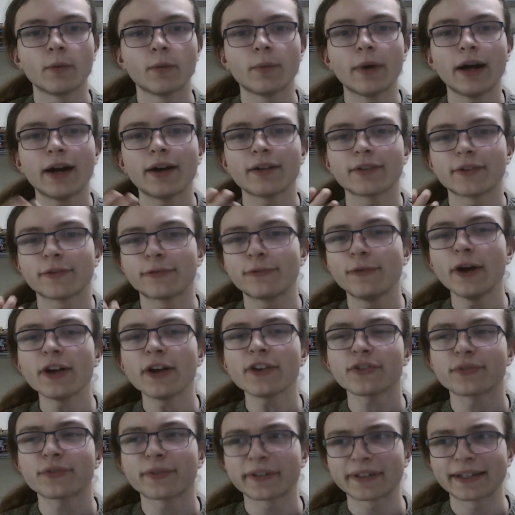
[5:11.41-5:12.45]
well, the
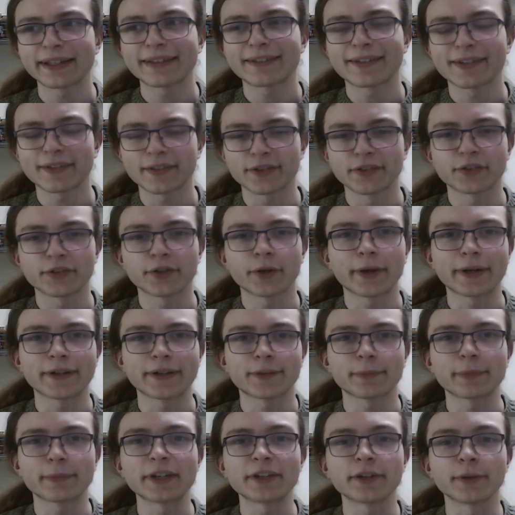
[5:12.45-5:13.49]
first release isn't
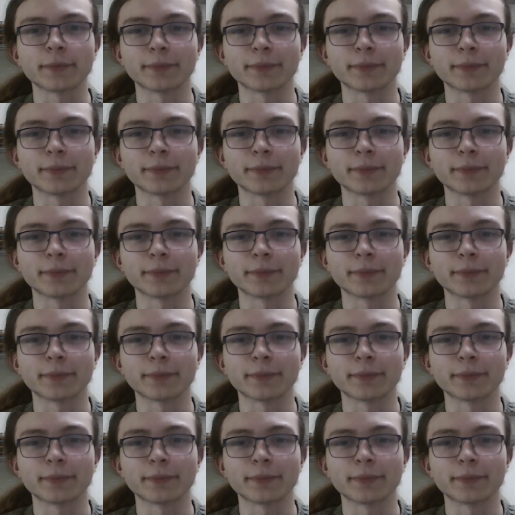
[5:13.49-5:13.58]
going to be